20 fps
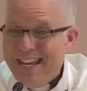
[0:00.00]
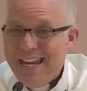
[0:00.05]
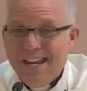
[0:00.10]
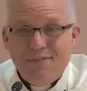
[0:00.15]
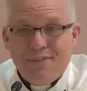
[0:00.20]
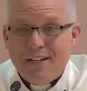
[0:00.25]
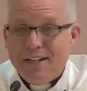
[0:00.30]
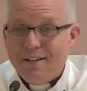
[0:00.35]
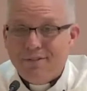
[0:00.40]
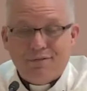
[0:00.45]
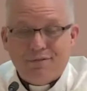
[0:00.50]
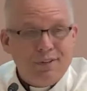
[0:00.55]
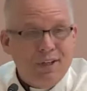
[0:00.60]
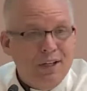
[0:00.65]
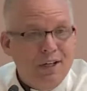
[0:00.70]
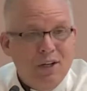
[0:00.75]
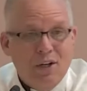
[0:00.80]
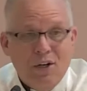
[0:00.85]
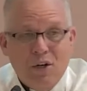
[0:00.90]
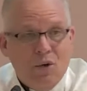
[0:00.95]
Even if
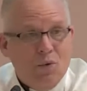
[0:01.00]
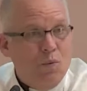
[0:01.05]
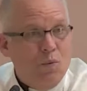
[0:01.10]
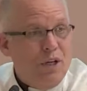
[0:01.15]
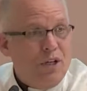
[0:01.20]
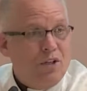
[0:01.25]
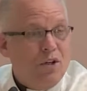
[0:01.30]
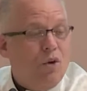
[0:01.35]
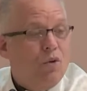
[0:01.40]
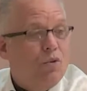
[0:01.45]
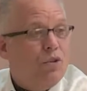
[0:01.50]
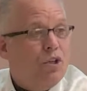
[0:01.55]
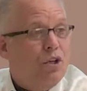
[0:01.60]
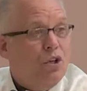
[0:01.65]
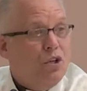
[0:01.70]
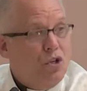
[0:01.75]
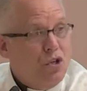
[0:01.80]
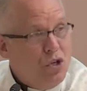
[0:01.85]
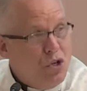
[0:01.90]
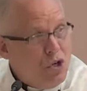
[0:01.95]
we don't
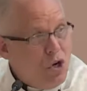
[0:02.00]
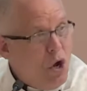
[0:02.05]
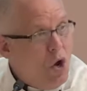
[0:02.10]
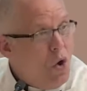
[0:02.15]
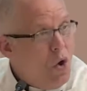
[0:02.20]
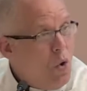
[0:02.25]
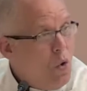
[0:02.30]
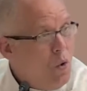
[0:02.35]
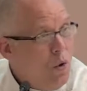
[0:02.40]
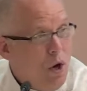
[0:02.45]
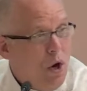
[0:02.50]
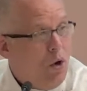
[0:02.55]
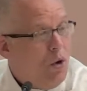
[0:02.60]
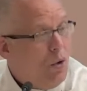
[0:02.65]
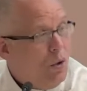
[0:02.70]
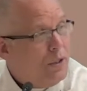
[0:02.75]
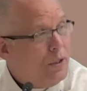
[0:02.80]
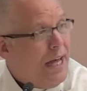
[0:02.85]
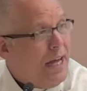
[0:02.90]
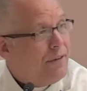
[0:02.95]
know a
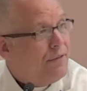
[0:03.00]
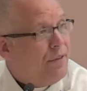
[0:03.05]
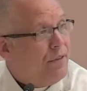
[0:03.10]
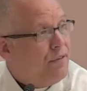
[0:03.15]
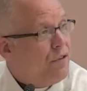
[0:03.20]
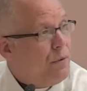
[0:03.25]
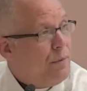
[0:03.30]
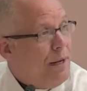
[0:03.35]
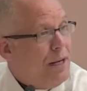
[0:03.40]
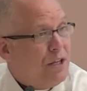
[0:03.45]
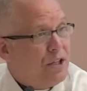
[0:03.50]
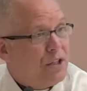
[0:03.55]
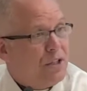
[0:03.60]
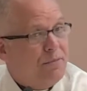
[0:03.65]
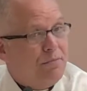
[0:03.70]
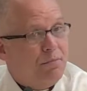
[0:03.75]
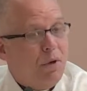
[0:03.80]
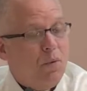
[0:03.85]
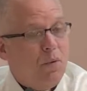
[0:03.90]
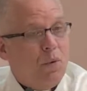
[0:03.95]
whole lot of
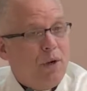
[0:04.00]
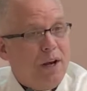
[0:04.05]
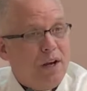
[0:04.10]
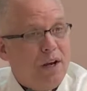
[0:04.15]
information, but